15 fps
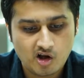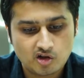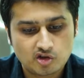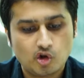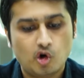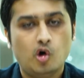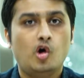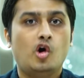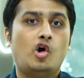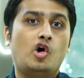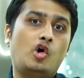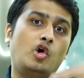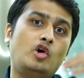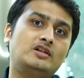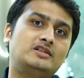So
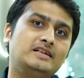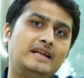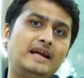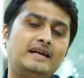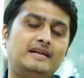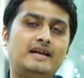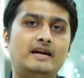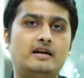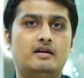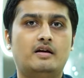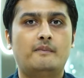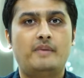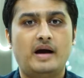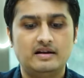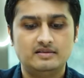originated
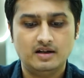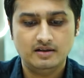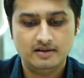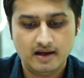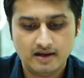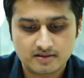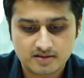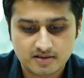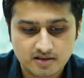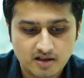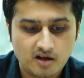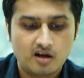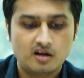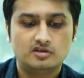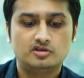by the Dutch,
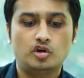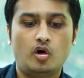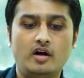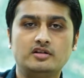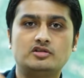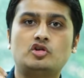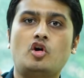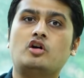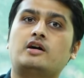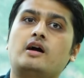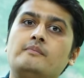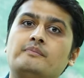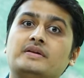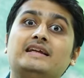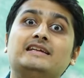joint stock
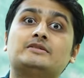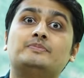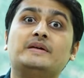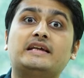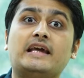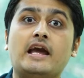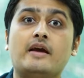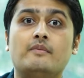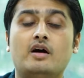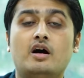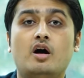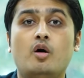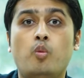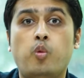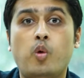companies became
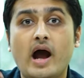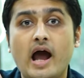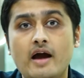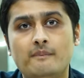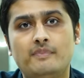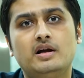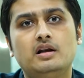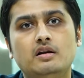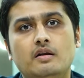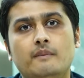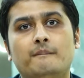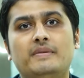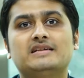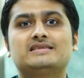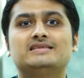a viable
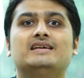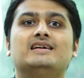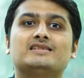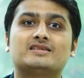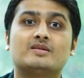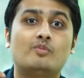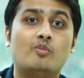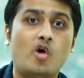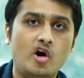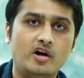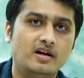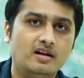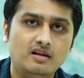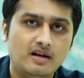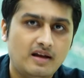business
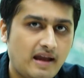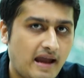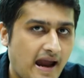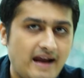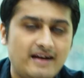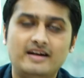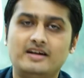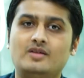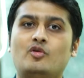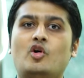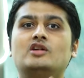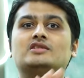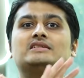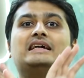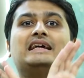model and it
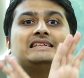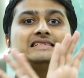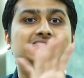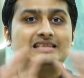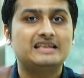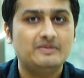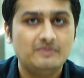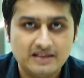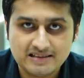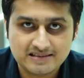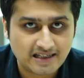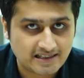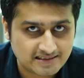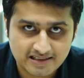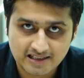was extremely
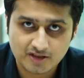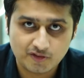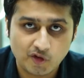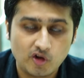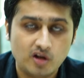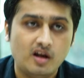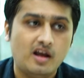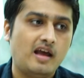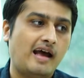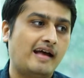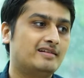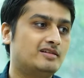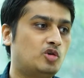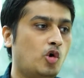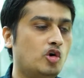successful,
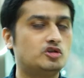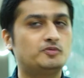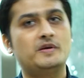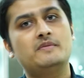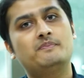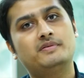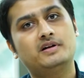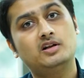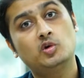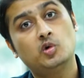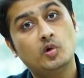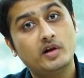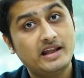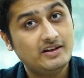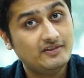and those people
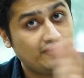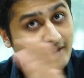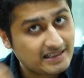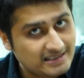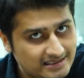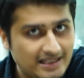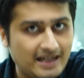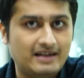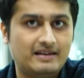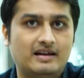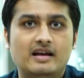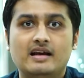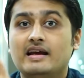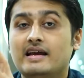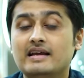who invested
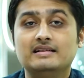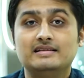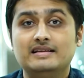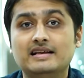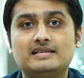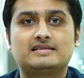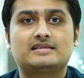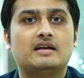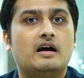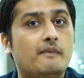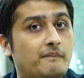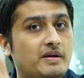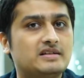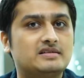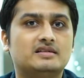in this
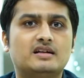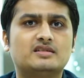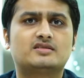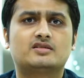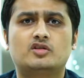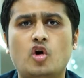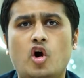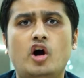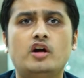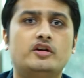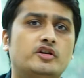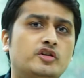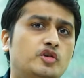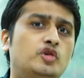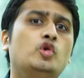business got
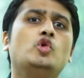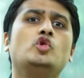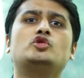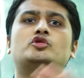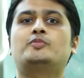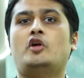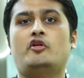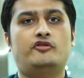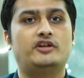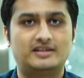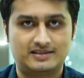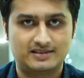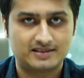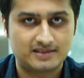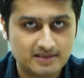huge
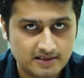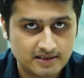profits.